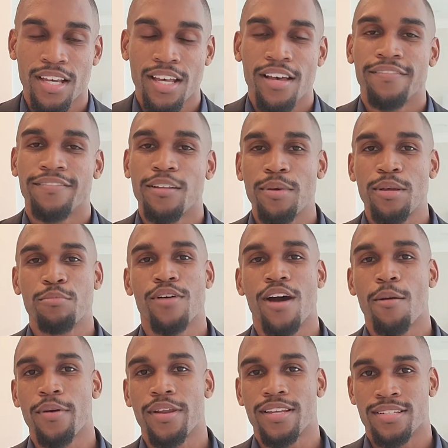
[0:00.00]
Flipping
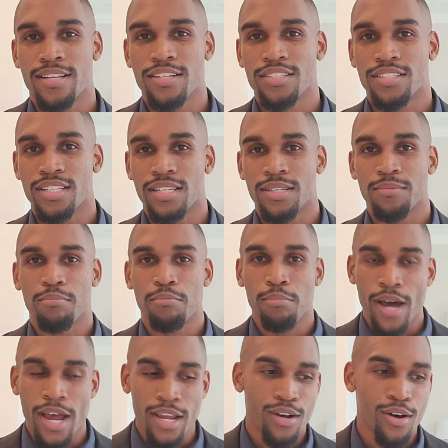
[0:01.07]
property is essentially
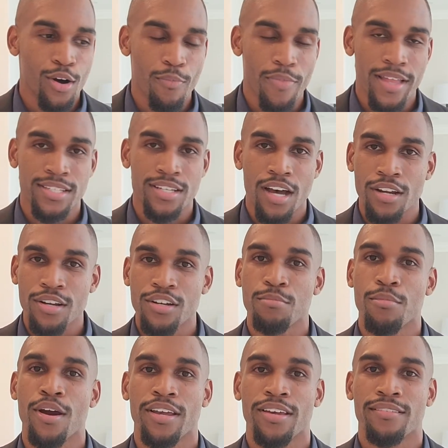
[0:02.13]
buying a home that's under
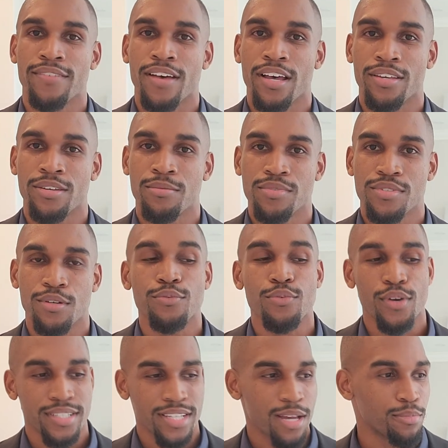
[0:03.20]
market value. So for
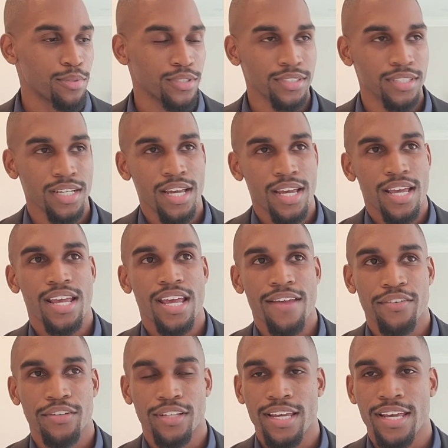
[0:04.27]
example, if
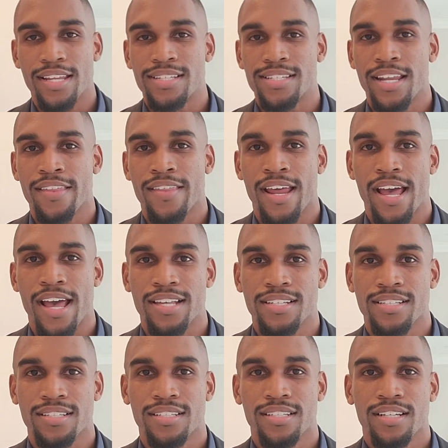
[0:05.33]
you're looking at a city that
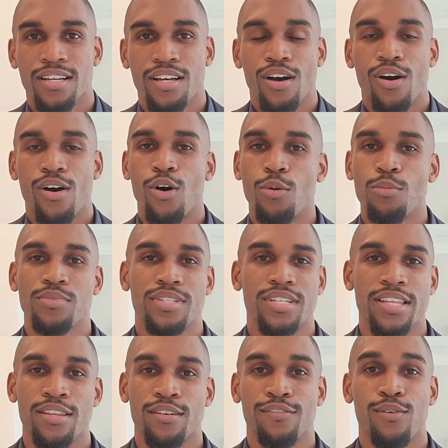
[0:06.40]
has homes
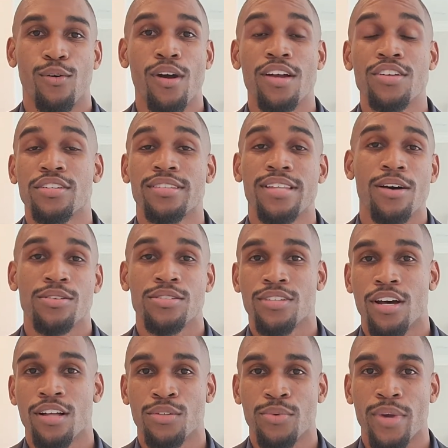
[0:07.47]
in the
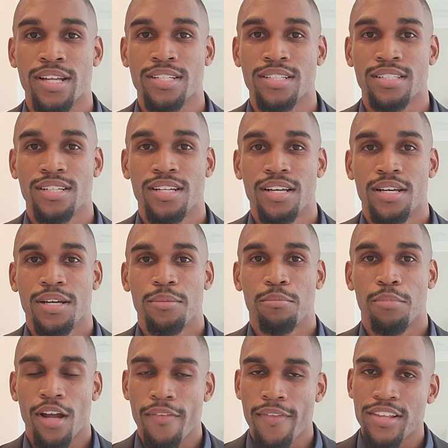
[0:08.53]
$400,000 range,
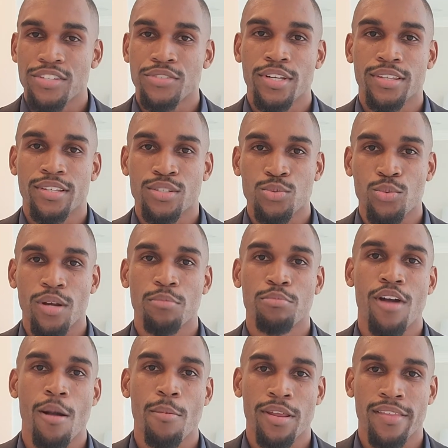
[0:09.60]
but on that street there's one
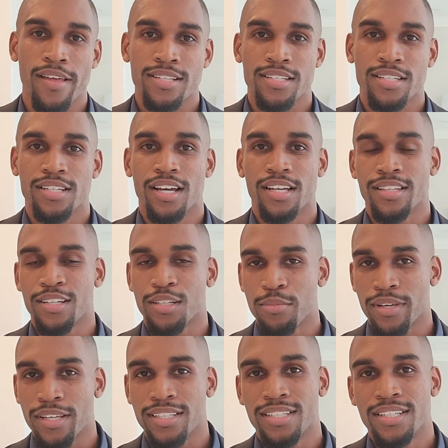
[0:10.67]
property that's a little
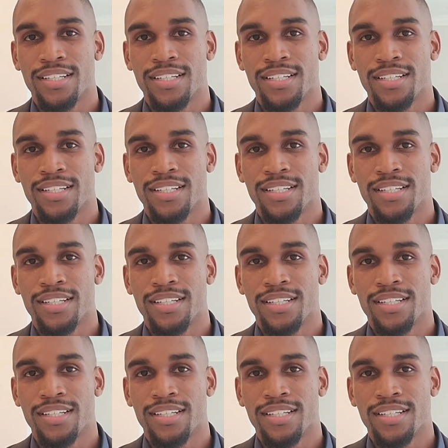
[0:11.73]
bit